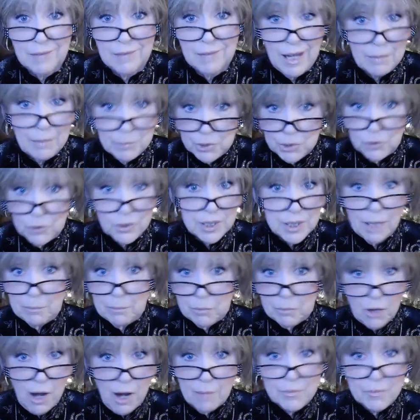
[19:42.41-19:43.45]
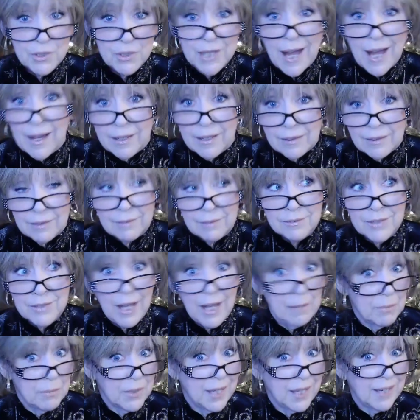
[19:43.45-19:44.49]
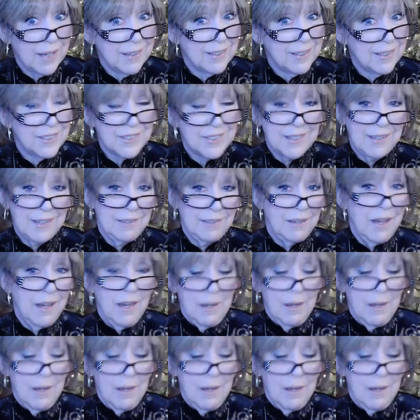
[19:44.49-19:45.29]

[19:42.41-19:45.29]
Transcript: updos like prom style type things and